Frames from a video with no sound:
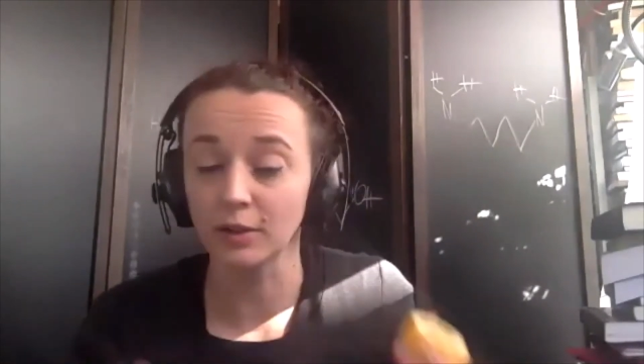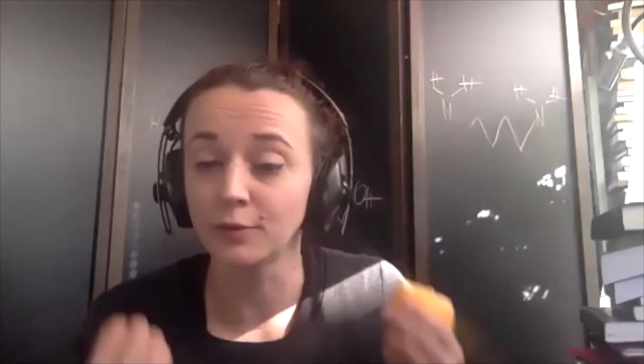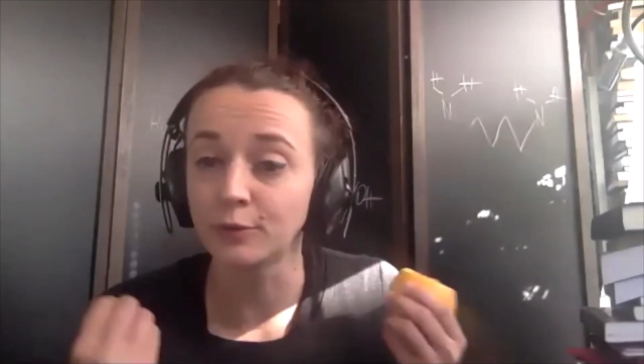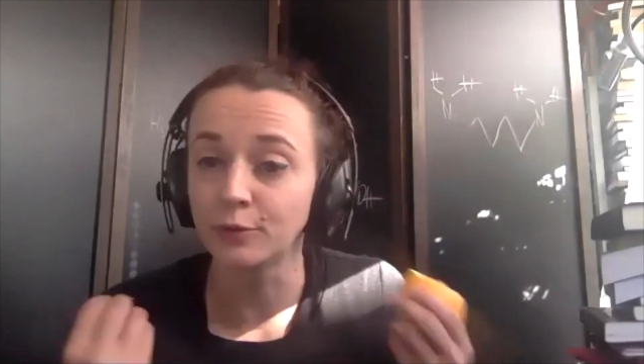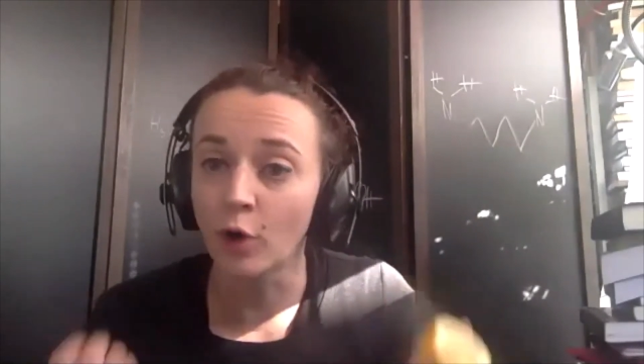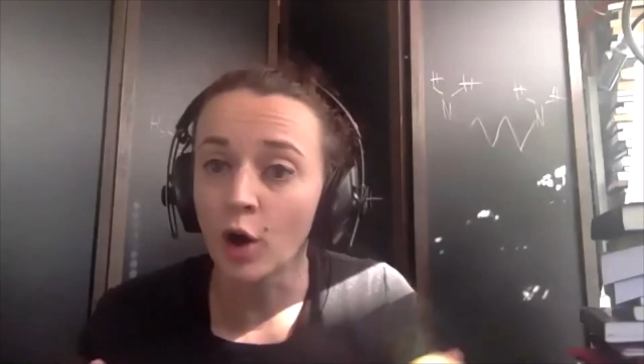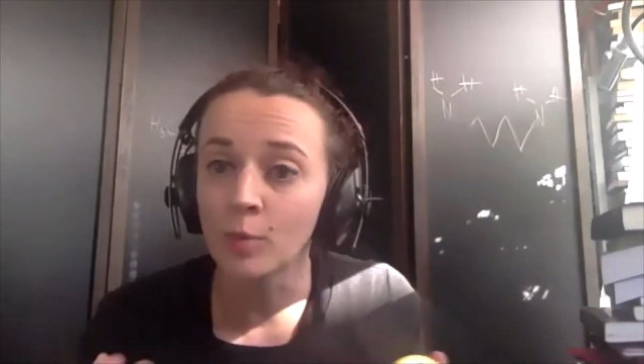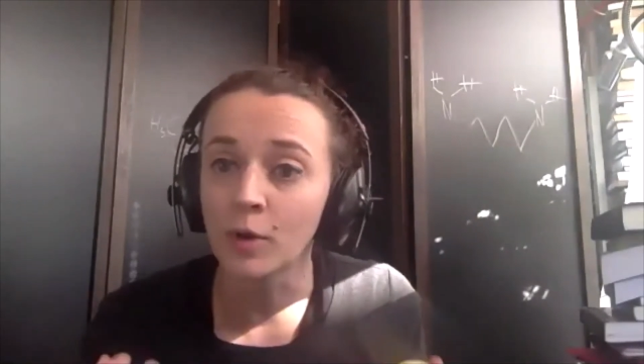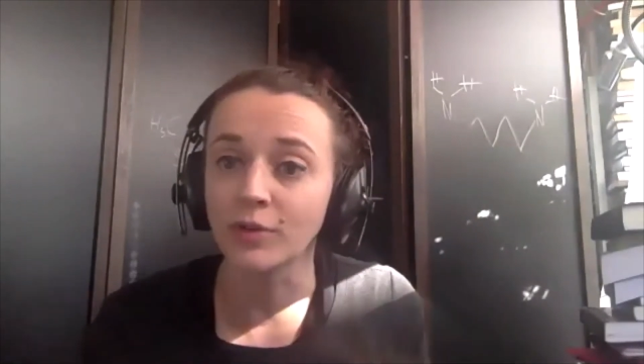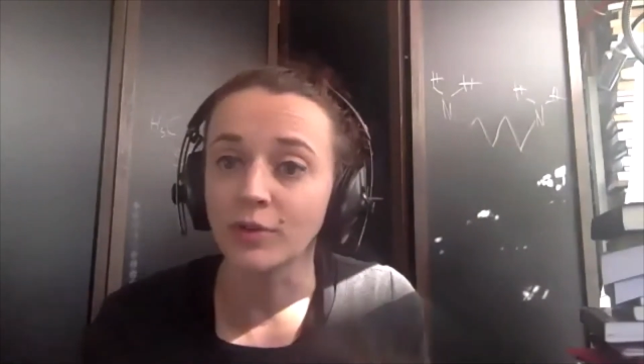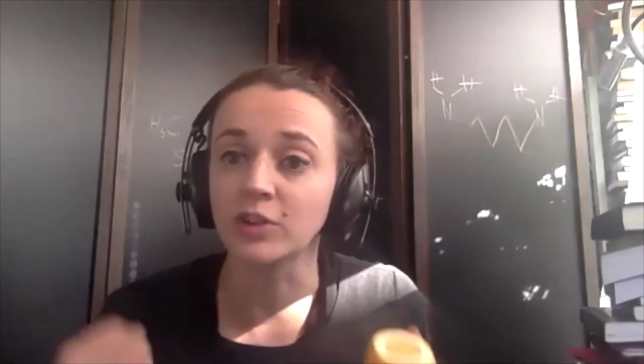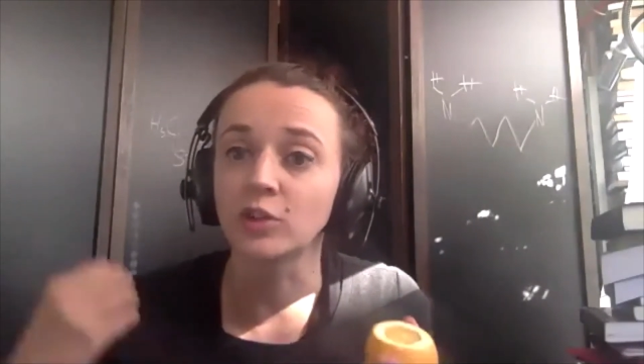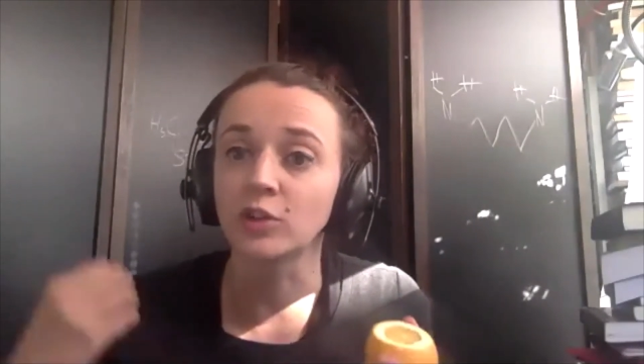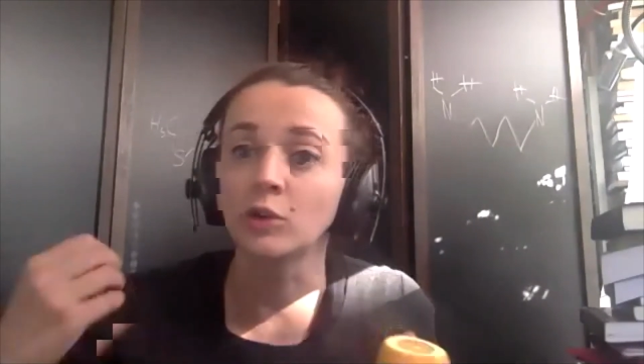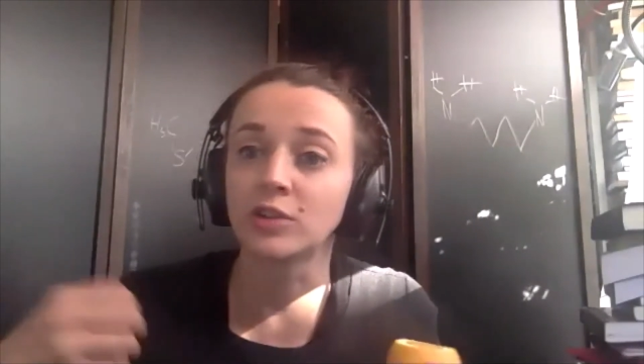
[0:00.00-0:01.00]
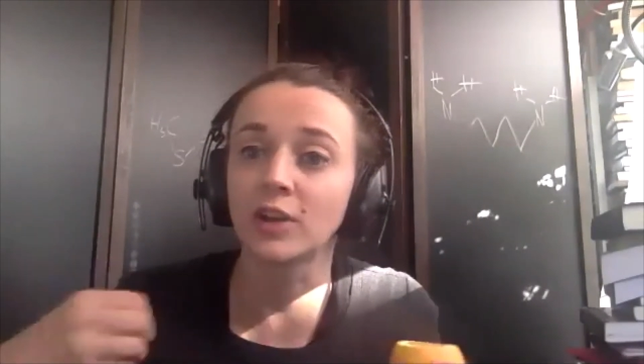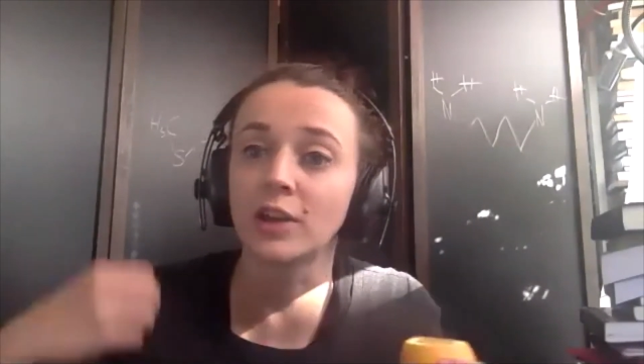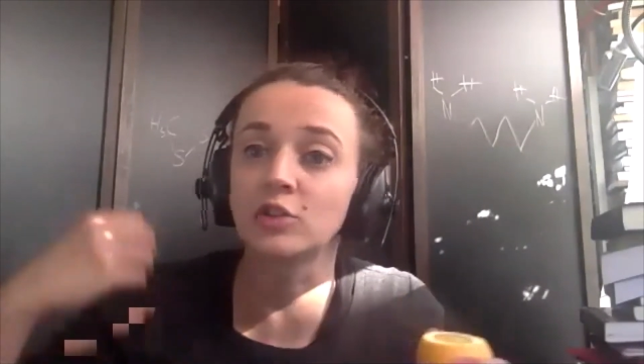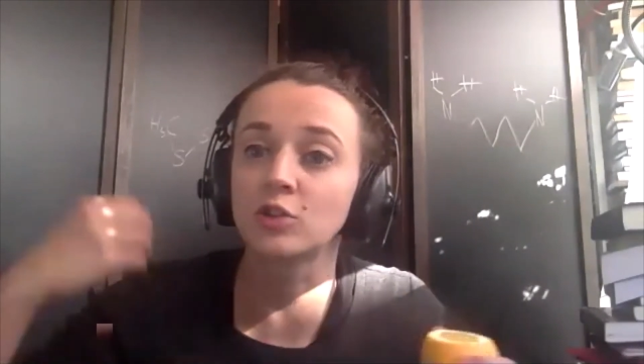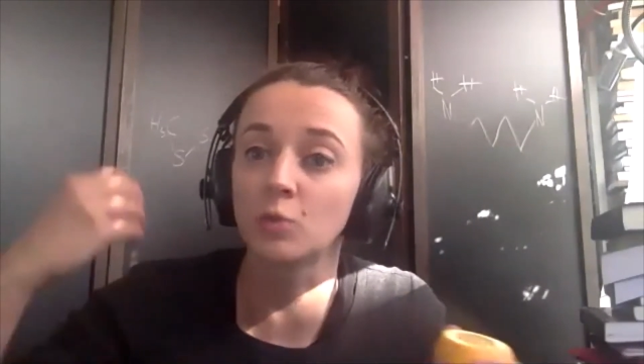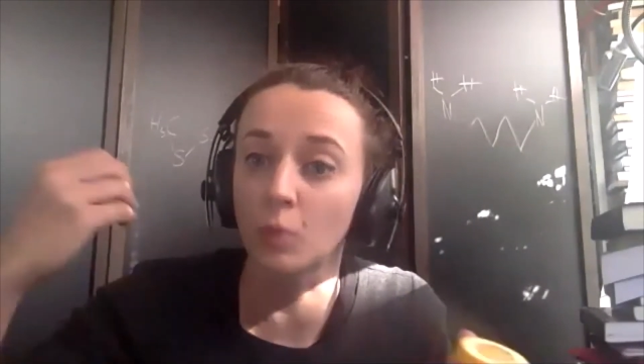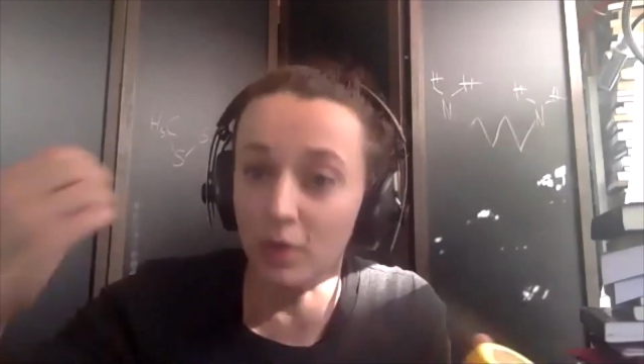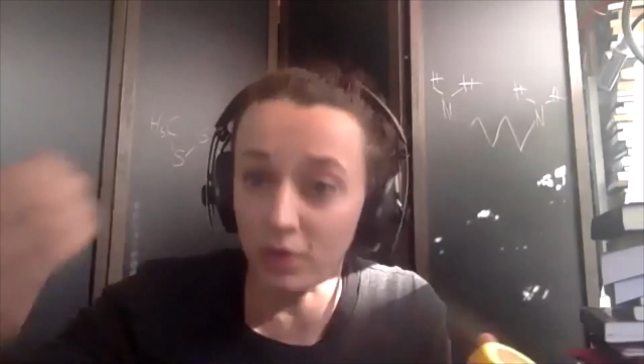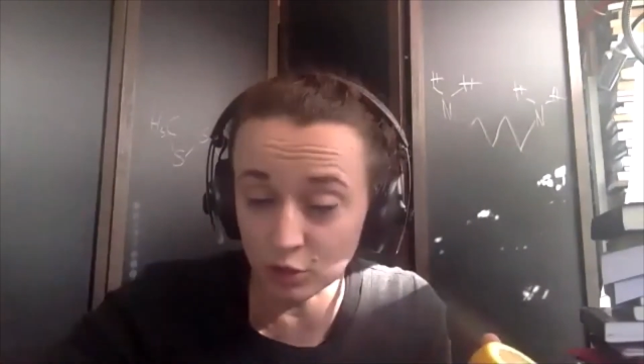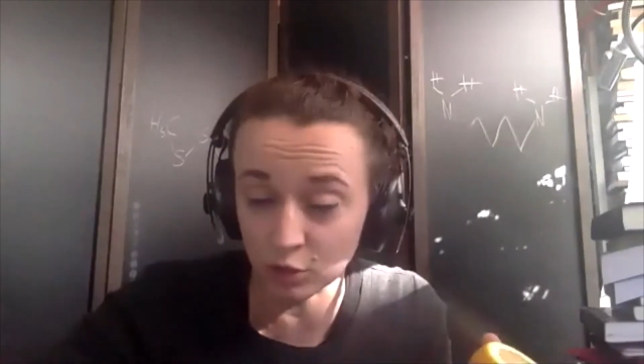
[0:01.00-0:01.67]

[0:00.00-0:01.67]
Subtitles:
a form of association with